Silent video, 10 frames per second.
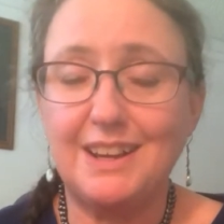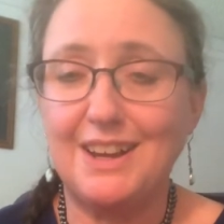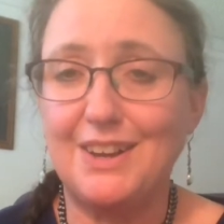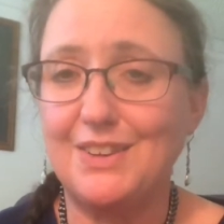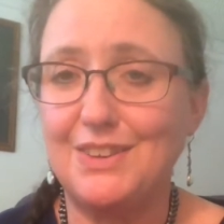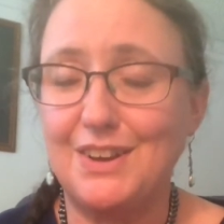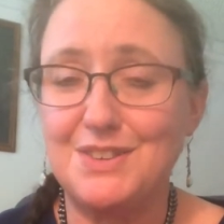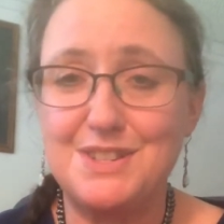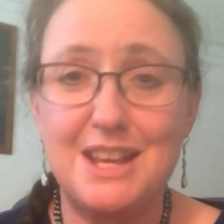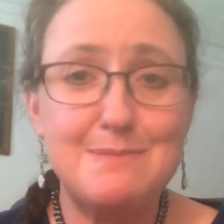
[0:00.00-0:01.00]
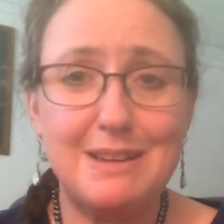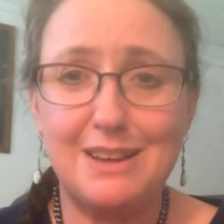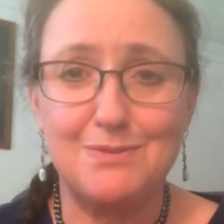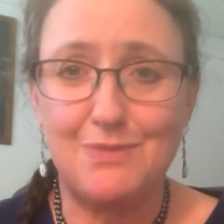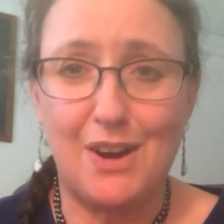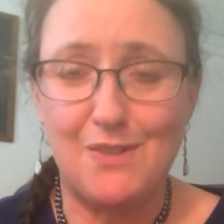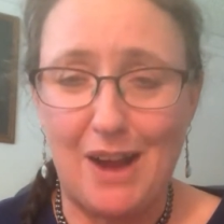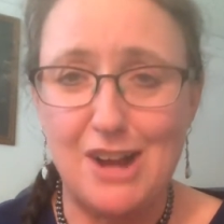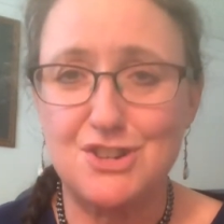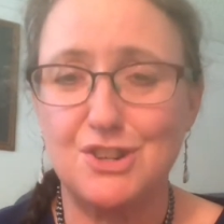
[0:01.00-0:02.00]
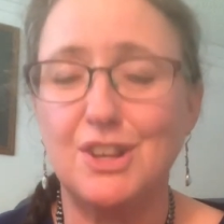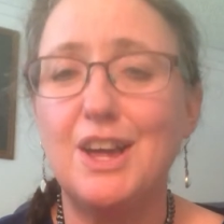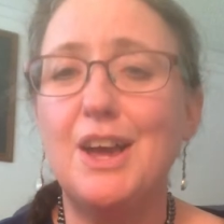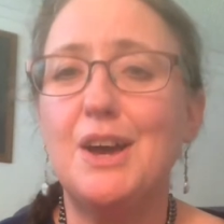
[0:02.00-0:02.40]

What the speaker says: and they're seeming very rational,